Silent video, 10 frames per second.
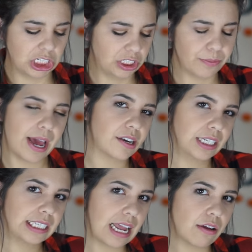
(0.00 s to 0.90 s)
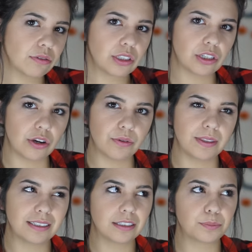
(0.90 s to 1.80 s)
change the batteries out so
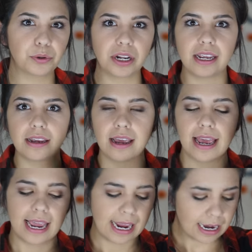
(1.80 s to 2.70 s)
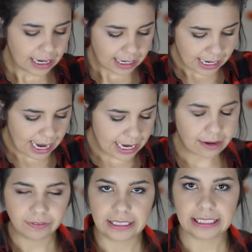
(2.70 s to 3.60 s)
this is pretty handy and
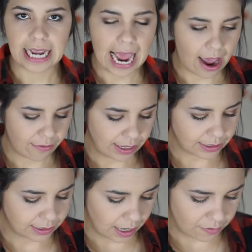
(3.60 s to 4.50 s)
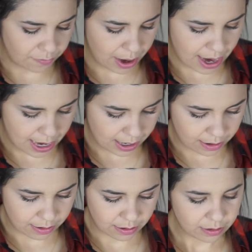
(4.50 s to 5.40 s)
nifty to have inside of my
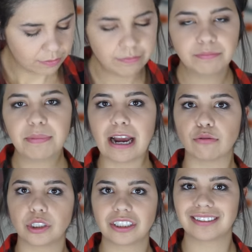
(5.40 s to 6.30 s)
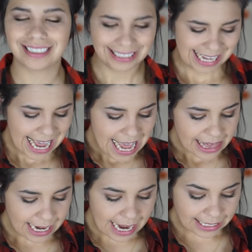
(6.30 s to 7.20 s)
pouch.
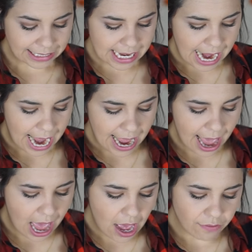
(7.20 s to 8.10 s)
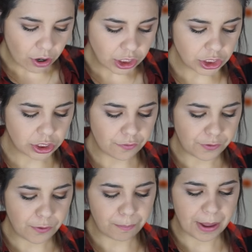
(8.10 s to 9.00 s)
The next thing I have are just a
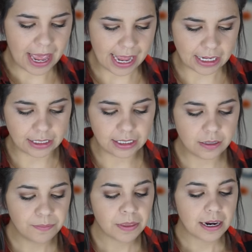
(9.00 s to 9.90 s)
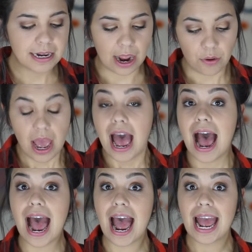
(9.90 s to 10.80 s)
few pins. Now,
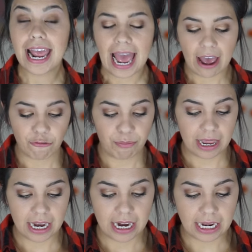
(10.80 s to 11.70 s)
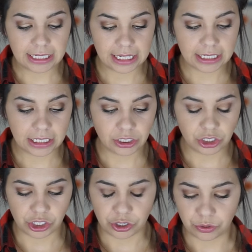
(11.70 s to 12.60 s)
I have been addicted
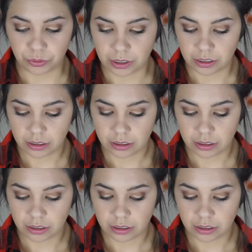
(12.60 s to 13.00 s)
to